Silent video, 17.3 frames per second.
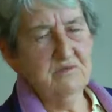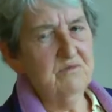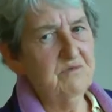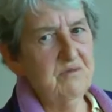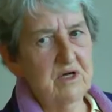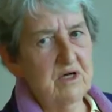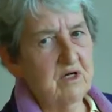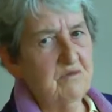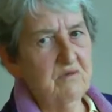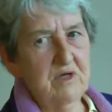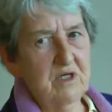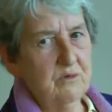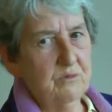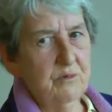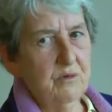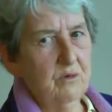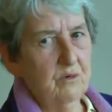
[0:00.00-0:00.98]
very,
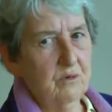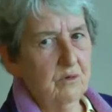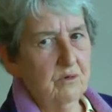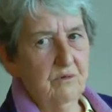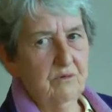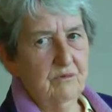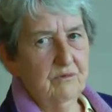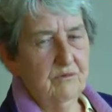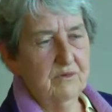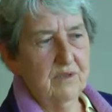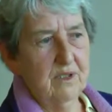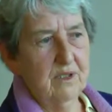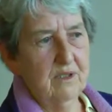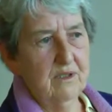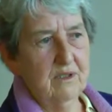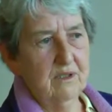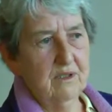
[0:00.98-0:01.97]
very poor.
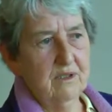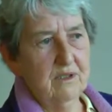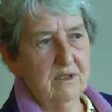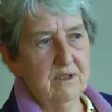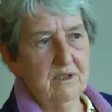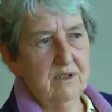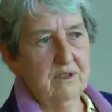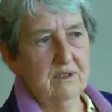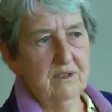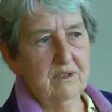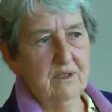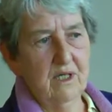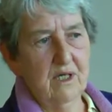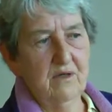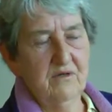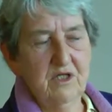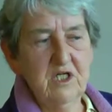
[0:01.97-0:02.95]
The, it, uh,
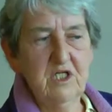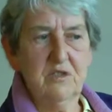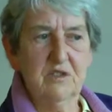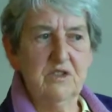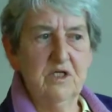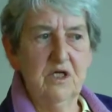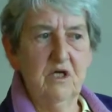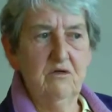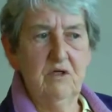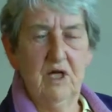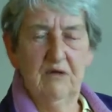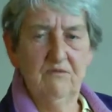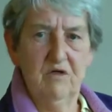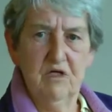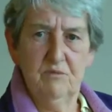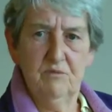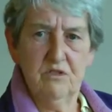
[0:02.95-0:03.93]
I think it's because they don't
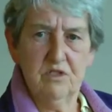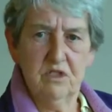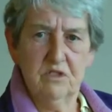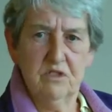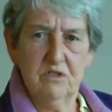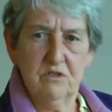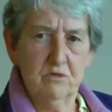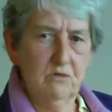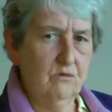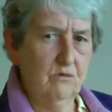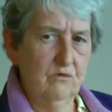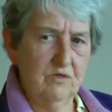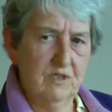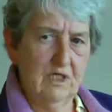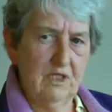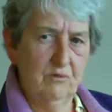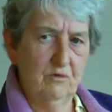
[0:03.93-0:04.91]
have hymns in
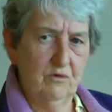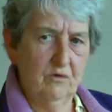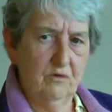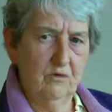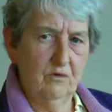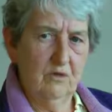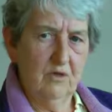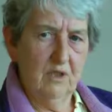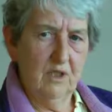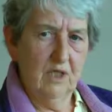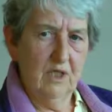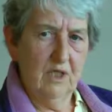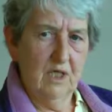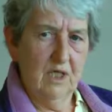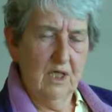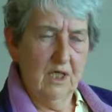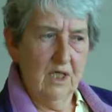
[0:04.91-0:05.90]
schools anymore.
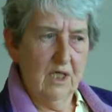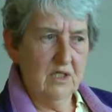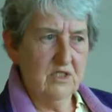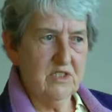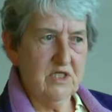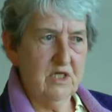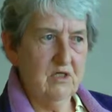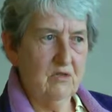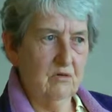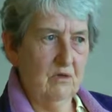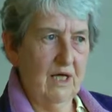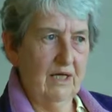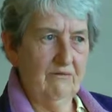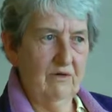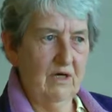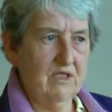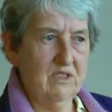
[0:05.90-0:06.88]
And so you'll
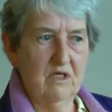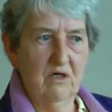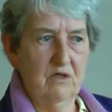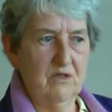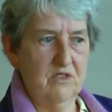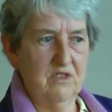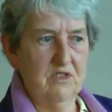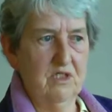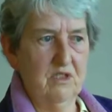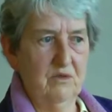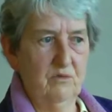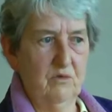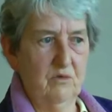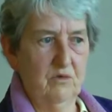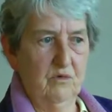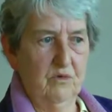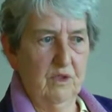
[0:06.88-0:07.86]
have I Danced in the
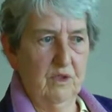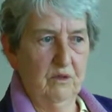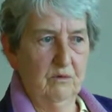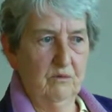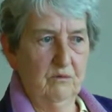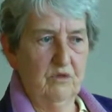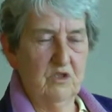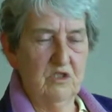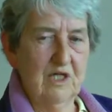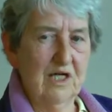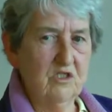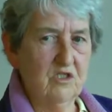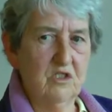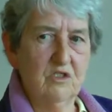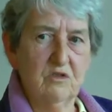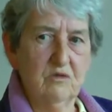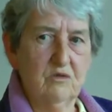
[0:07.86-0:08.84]
Morning, which
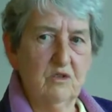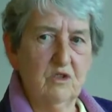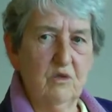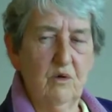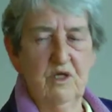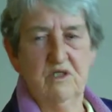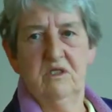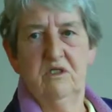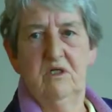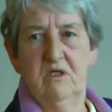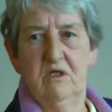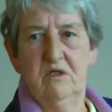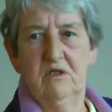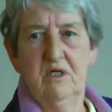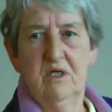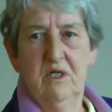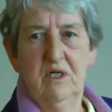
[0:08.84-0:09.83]
actually is quite a hard